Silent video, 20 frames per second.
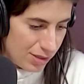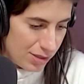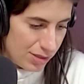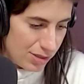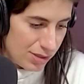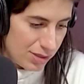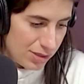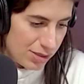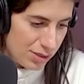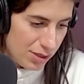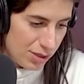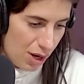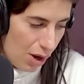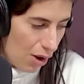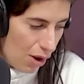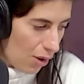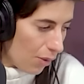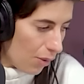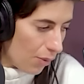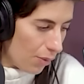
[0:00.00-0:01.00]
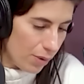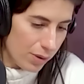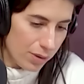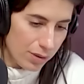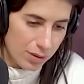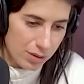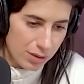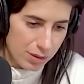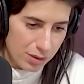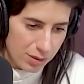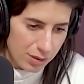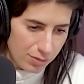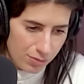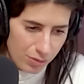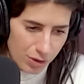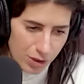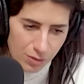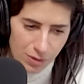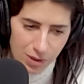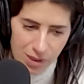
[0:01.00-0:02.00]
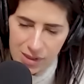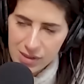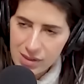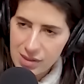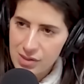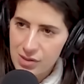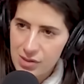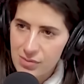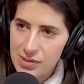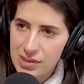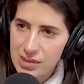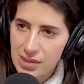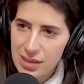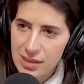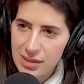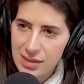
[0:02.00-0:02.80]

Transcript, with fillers: So were you reading this or was I?